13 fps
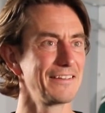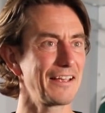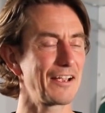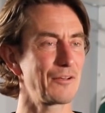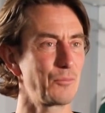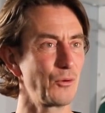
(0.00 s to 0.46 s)

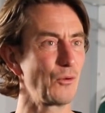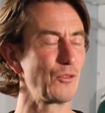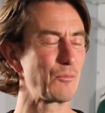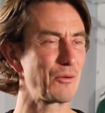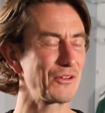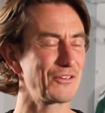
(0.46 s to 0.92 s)
I can put all
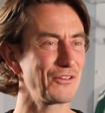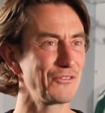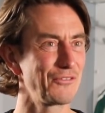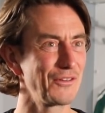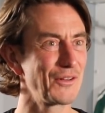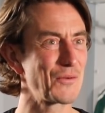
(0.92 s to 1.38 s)
the pressure
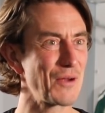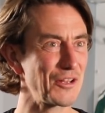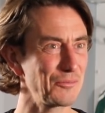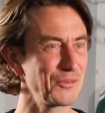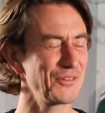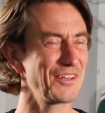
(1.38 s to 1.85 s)
on Phil and
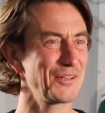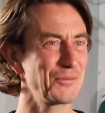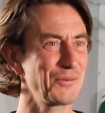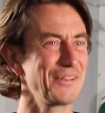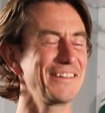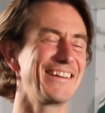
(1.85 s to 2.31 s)
Rasmus on this
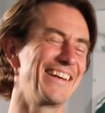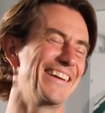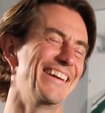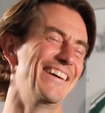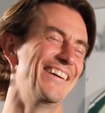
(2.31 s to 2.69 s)
one. And